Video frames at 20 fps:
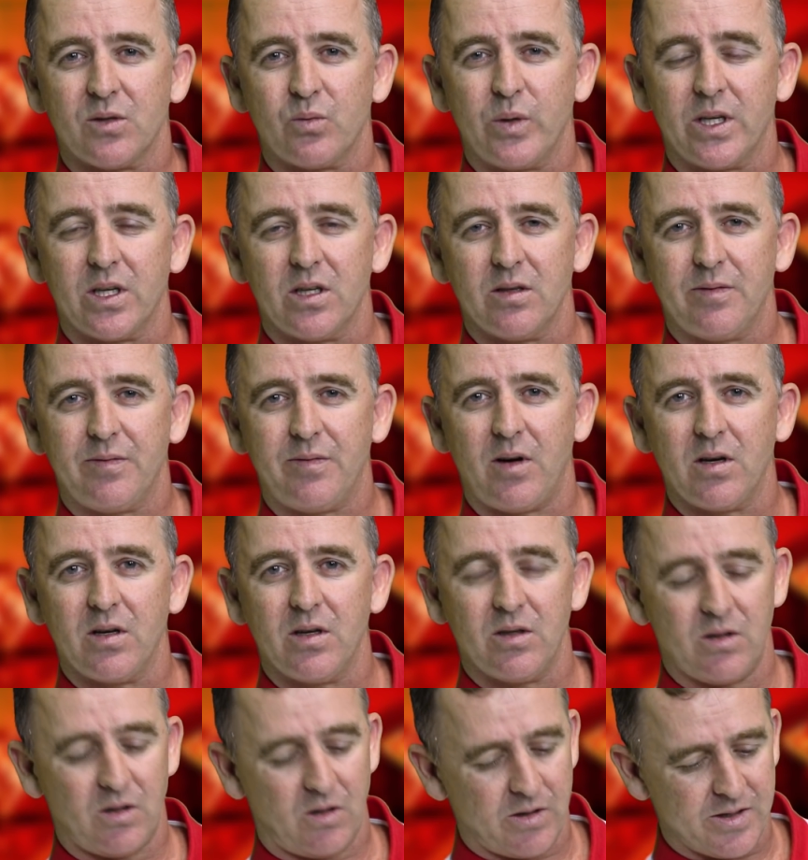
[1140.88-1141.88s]
we're going to
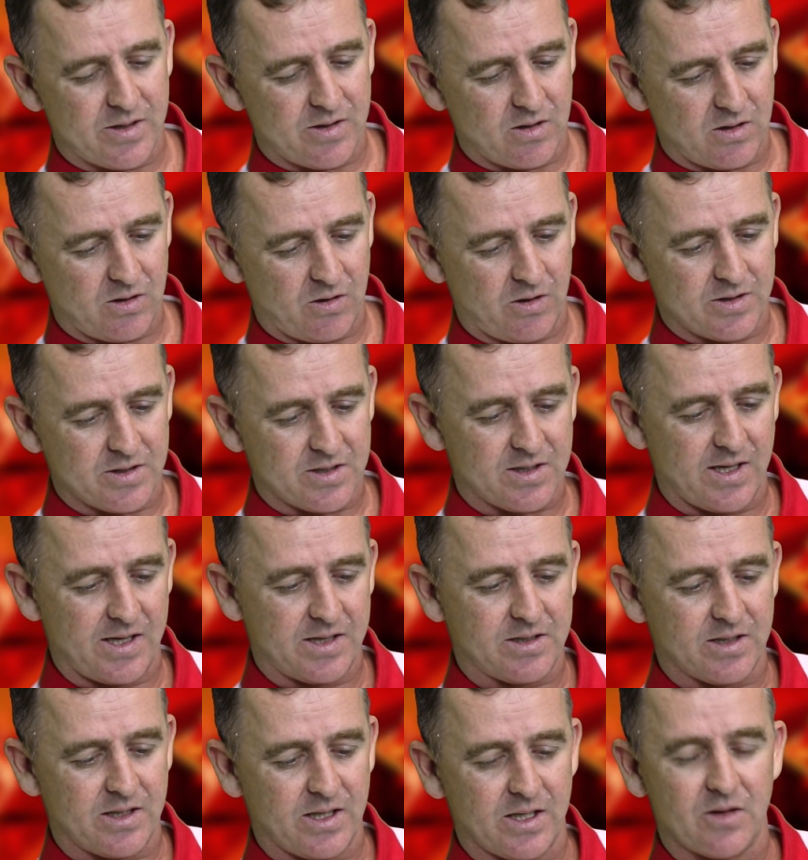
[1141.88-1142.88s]
follow on
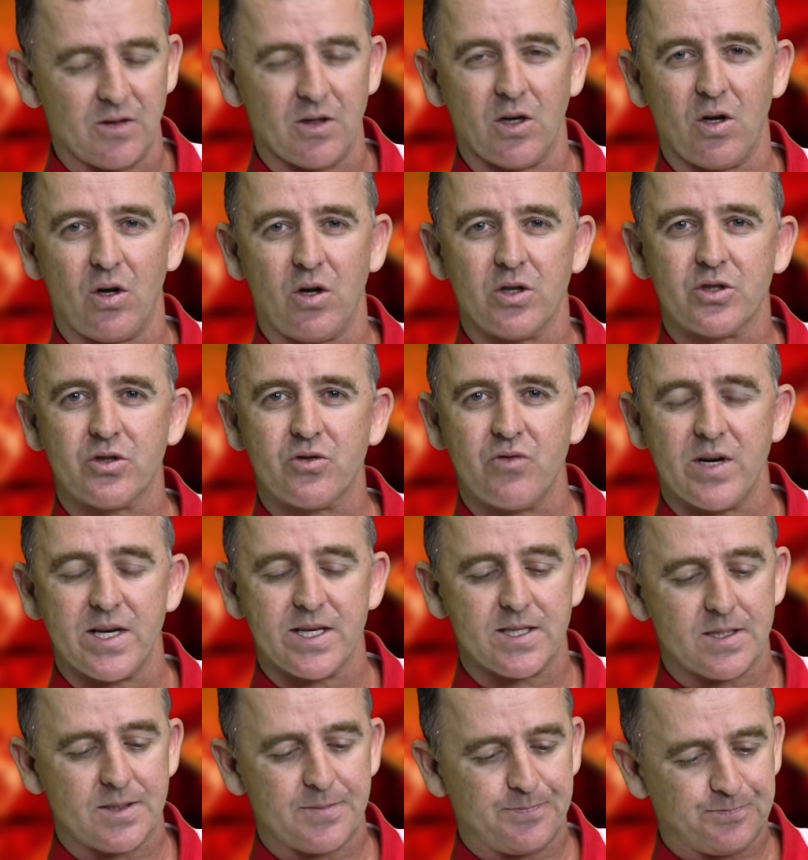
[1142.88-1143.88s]
Saturday in the last
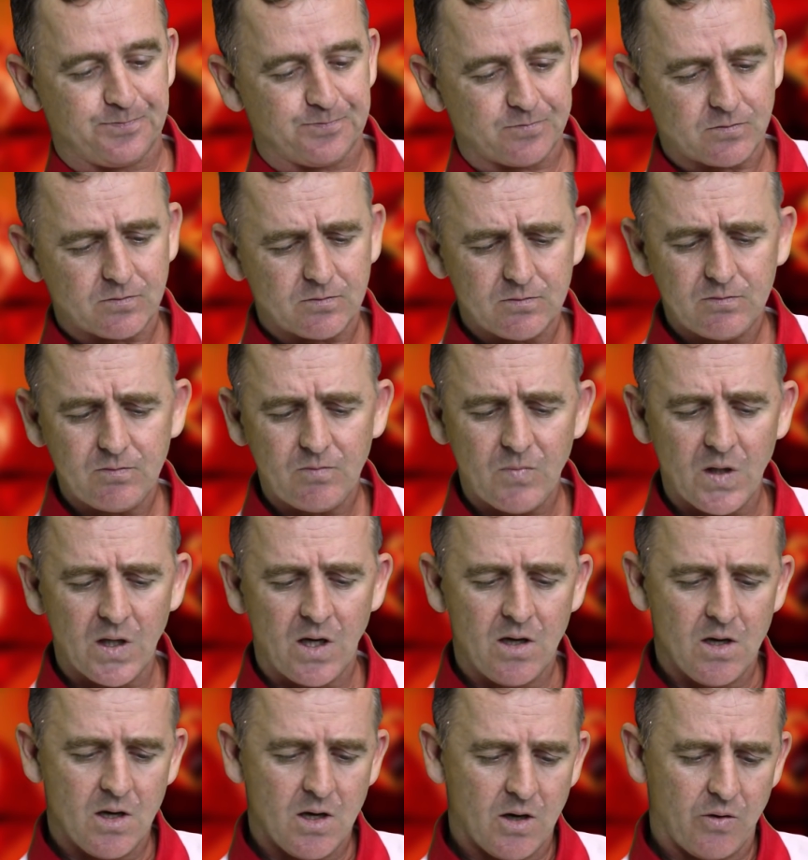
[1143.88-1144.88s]
race.
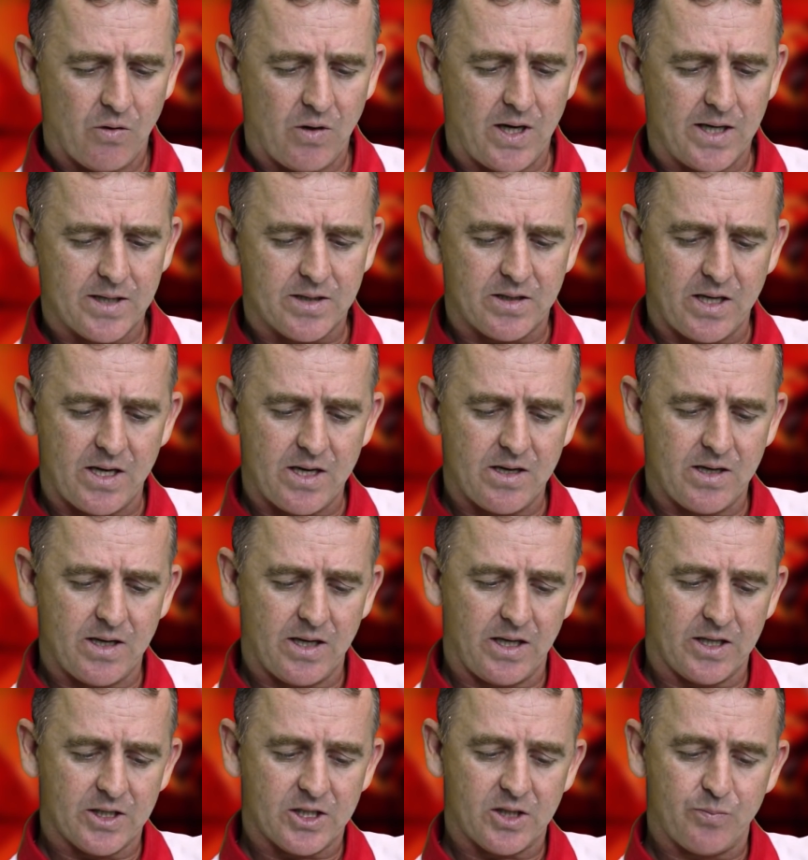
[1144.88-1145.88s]
Right, then
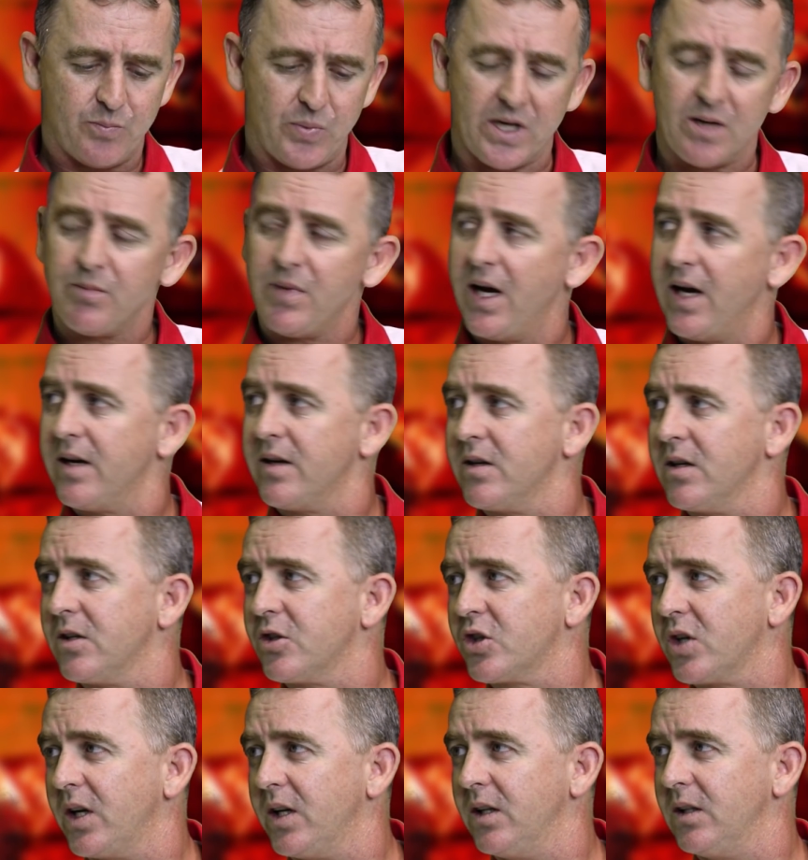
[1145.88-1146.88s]
Springman,
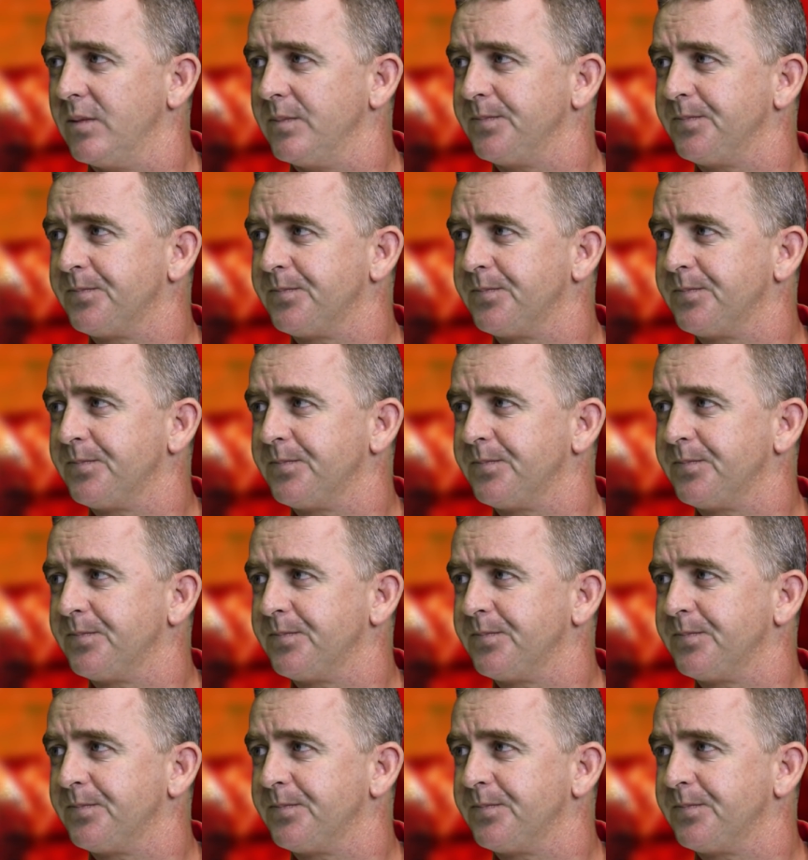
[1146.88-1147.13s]
Shahil.